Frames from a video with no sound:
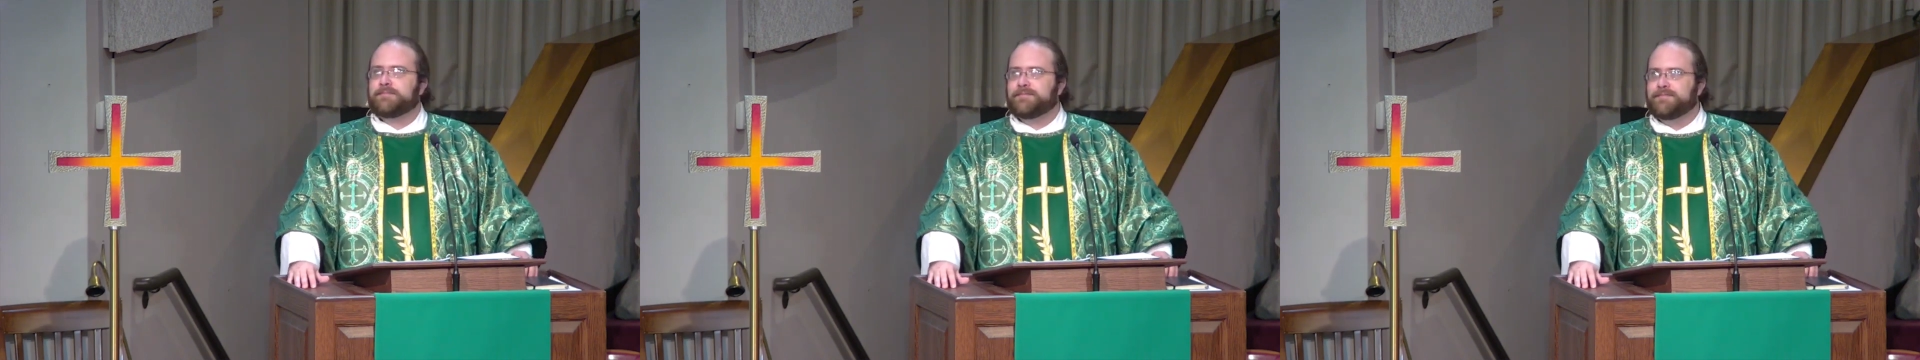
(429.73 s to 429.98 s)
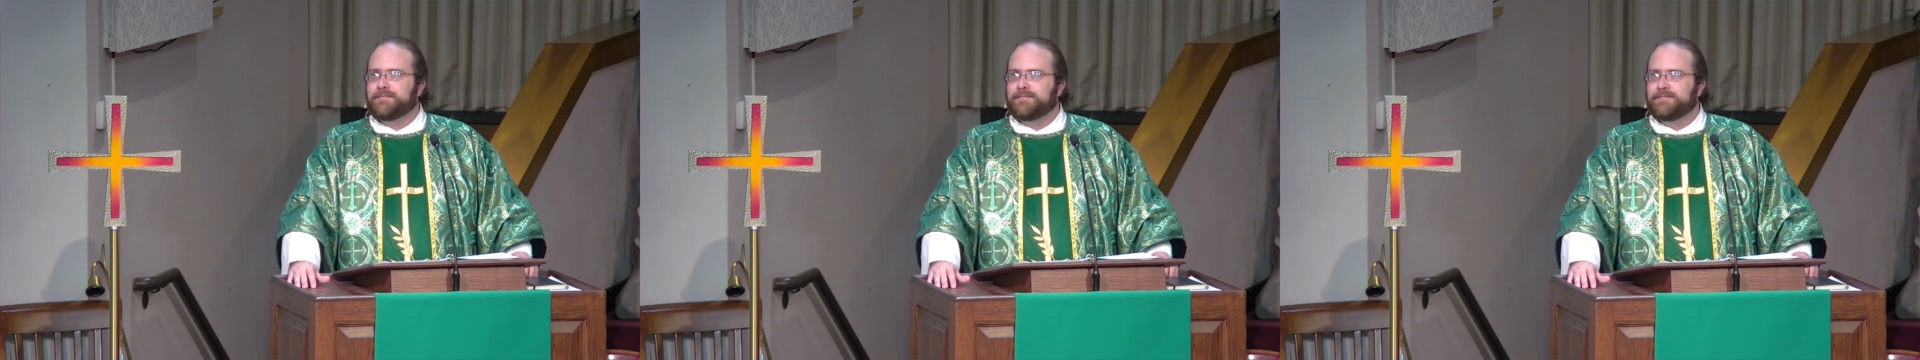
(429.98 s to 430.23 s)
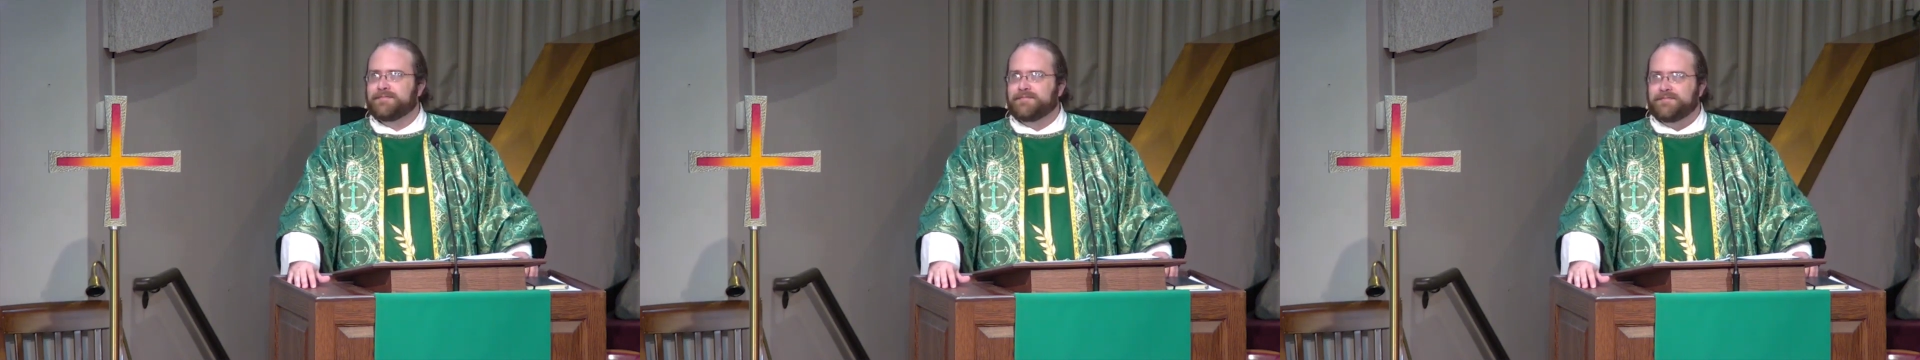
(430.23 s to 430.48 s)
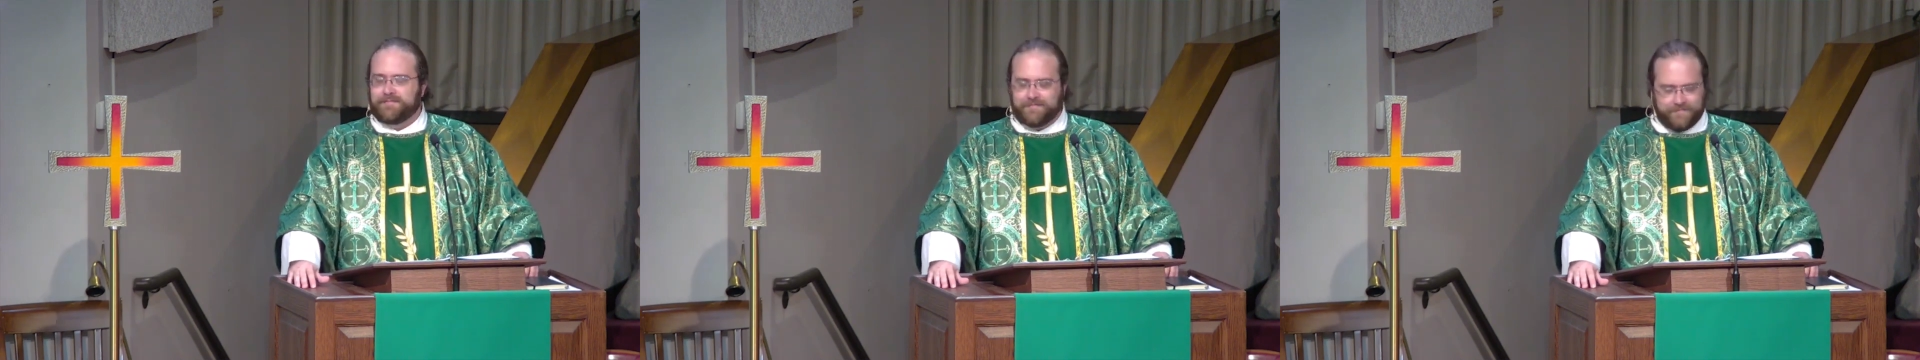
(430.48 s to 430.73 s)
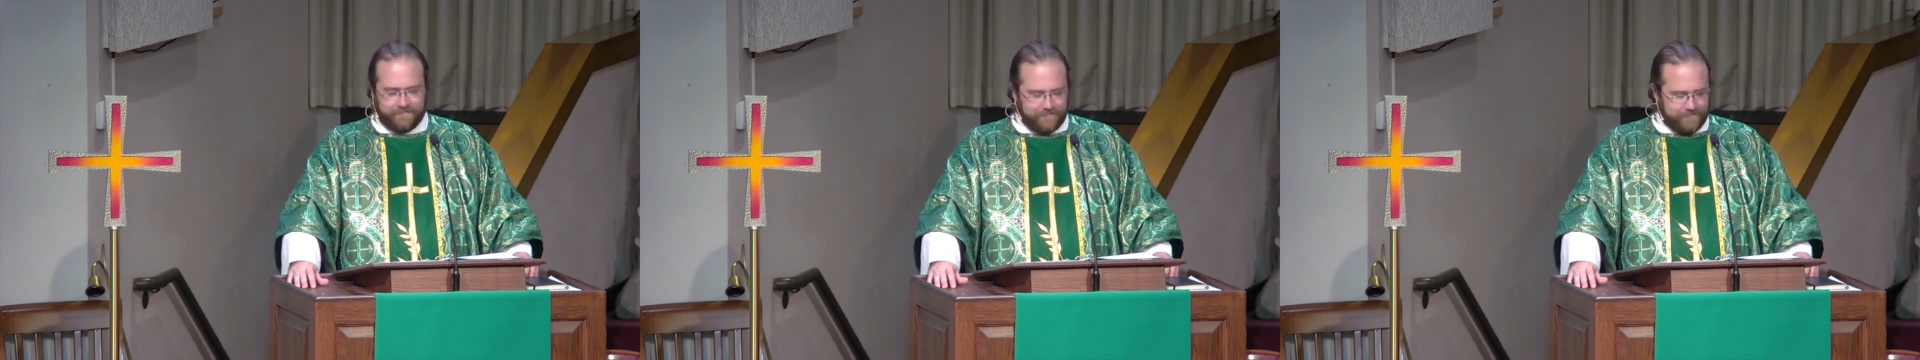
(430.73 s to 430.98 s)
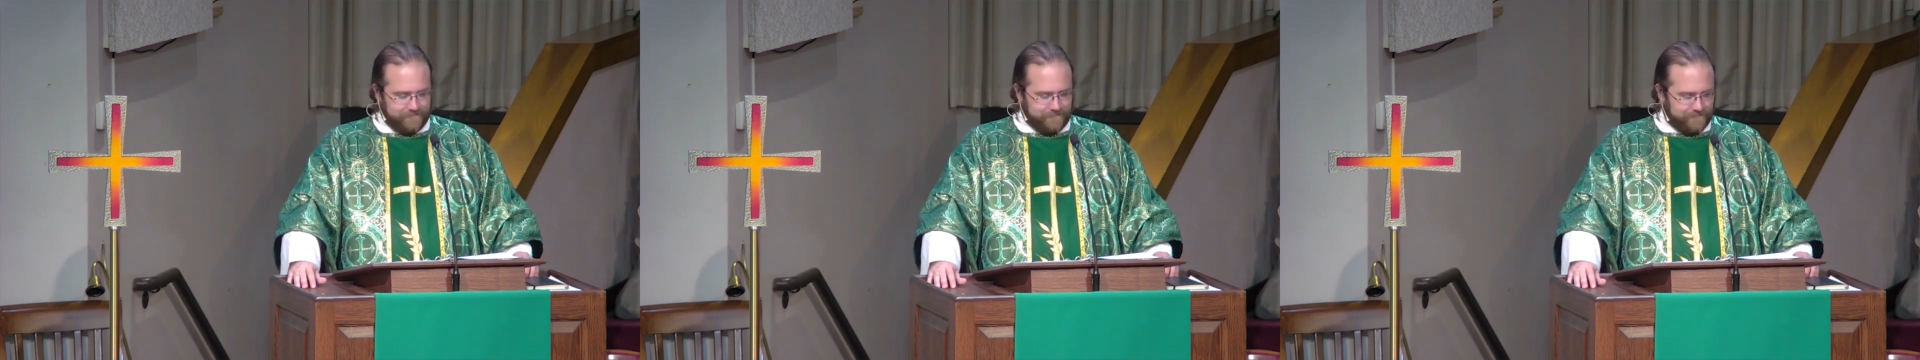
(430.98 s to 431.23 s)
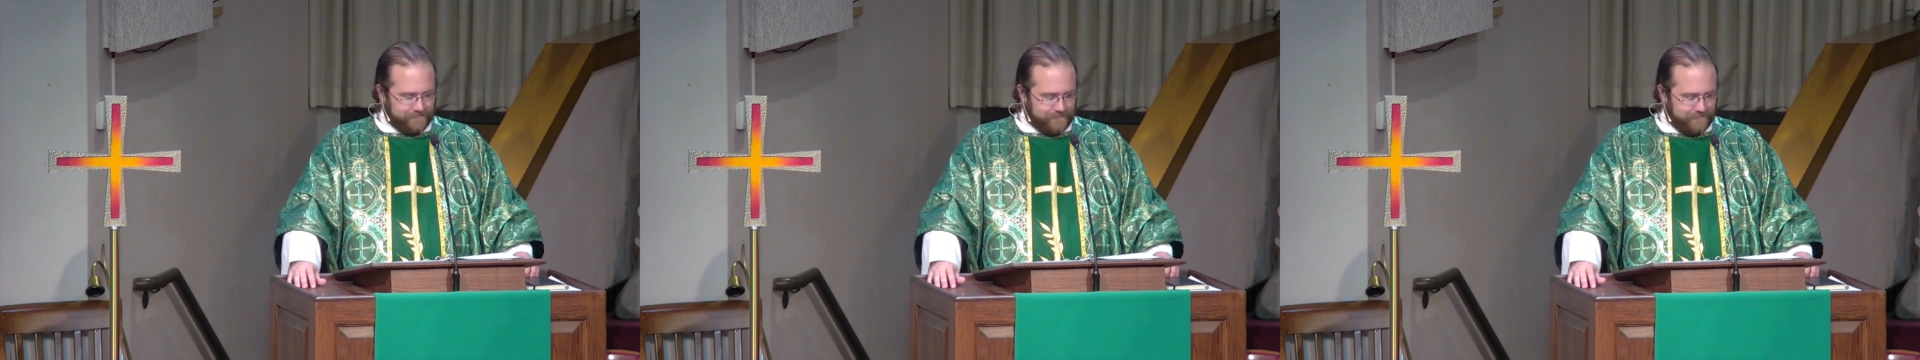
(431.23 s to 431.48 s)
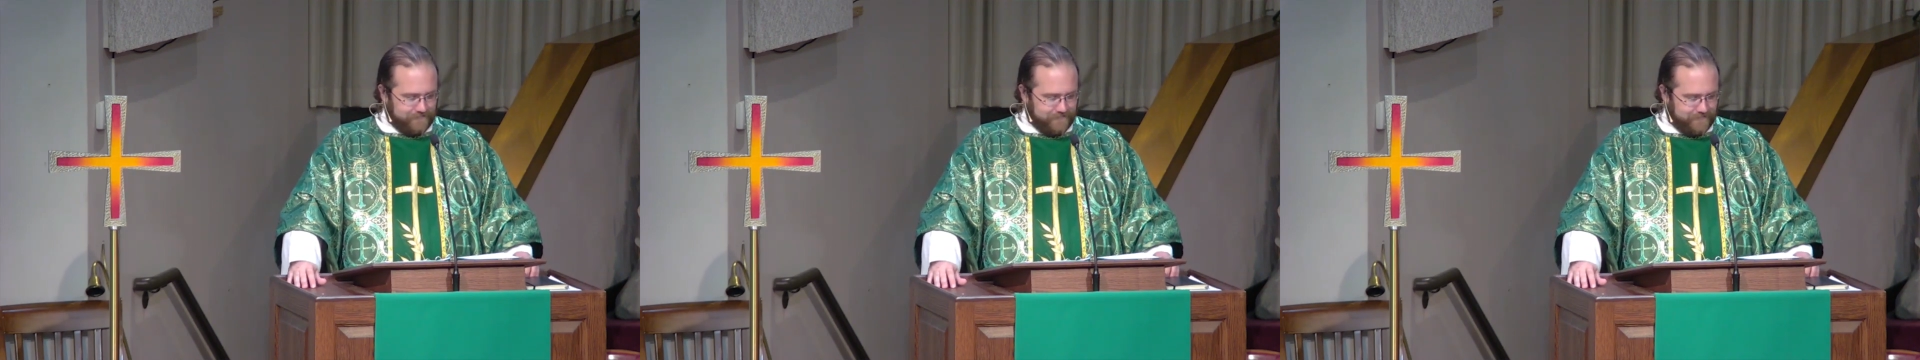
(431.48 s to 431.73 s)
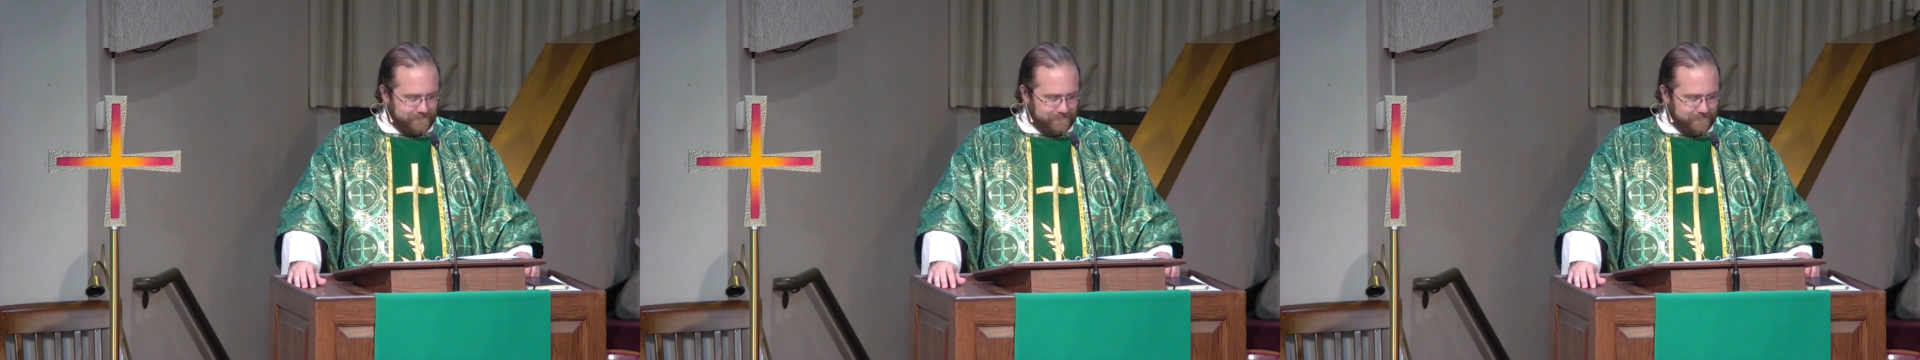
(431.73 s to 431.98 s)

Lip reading: No one is speaking in this clip.